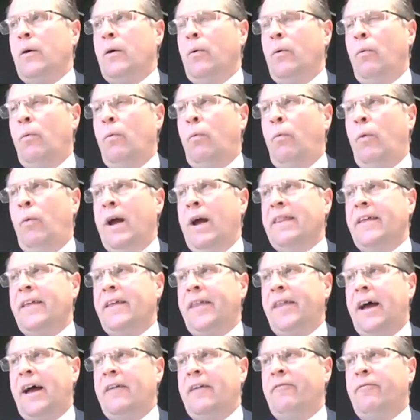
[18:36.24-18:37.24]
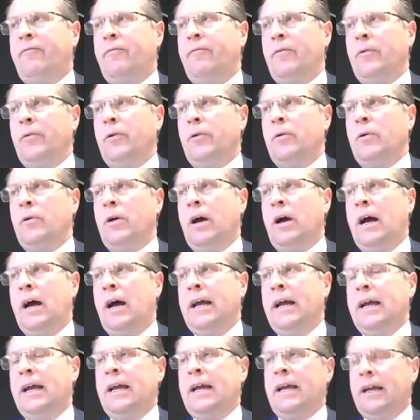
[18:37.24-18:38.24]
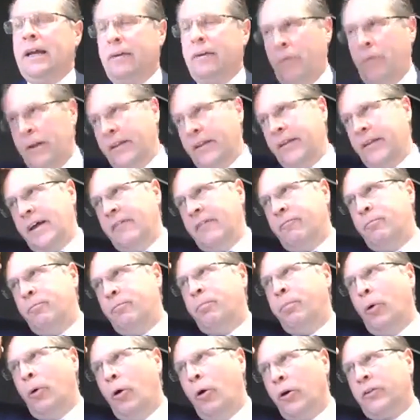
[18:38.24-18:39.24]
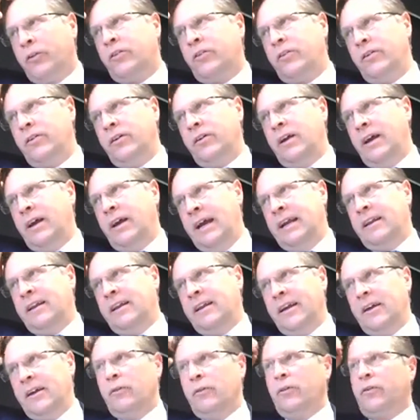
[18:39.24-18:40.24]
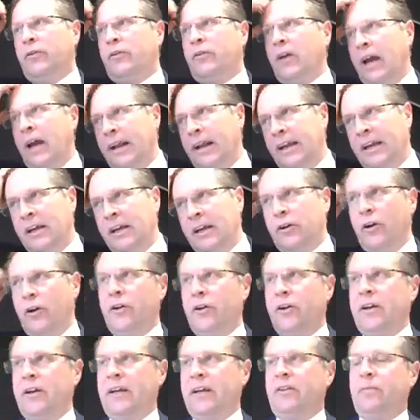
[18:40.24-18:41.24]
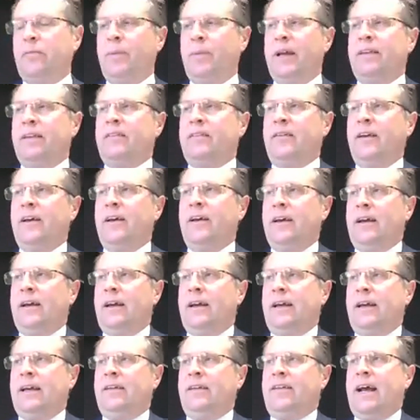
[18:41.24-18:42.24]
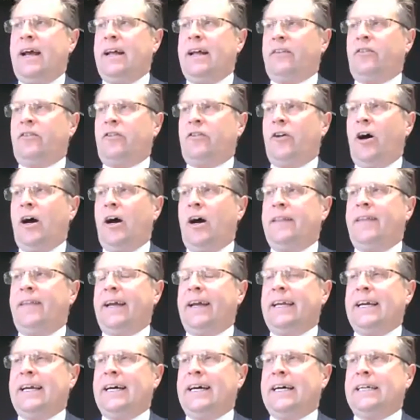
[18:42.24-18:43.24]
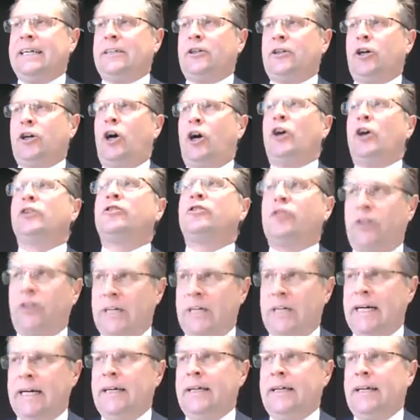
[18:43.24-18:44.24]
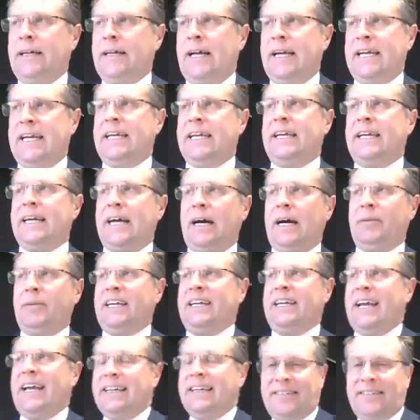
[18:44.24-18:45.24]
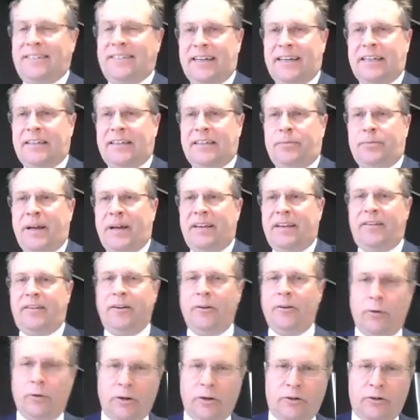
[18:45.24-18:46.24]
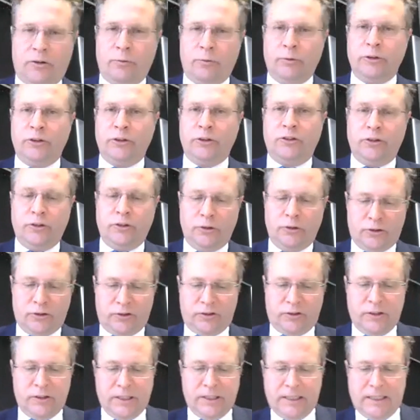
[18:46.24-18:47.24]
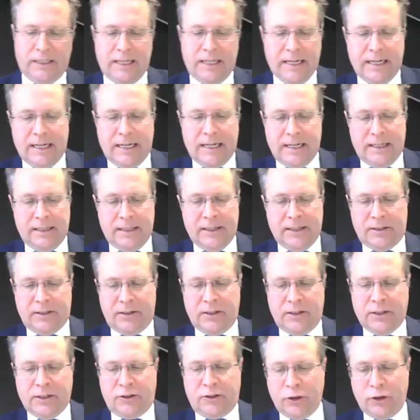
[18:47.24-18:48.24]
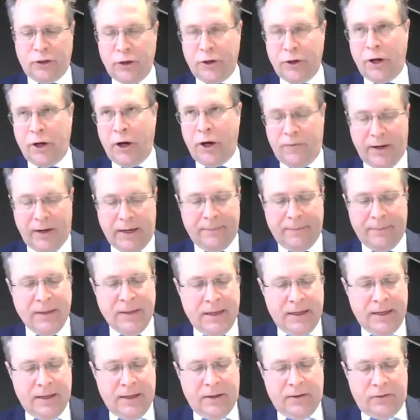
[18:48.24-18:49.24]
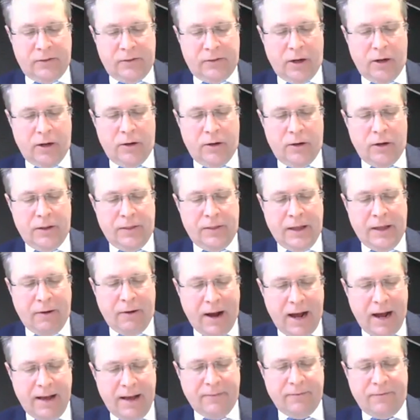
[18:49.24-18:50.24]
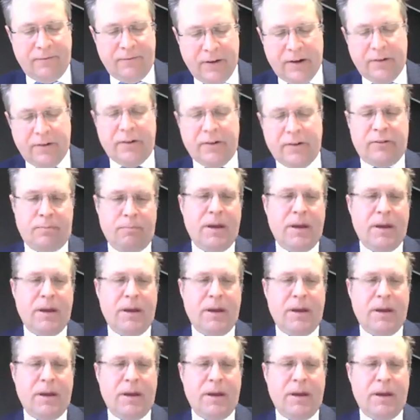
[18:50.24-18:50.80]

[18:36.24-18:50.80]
whether they've bought anything or incurred an expense is outside. They can't contra income against an expense in order to reduce the turnover. So there are various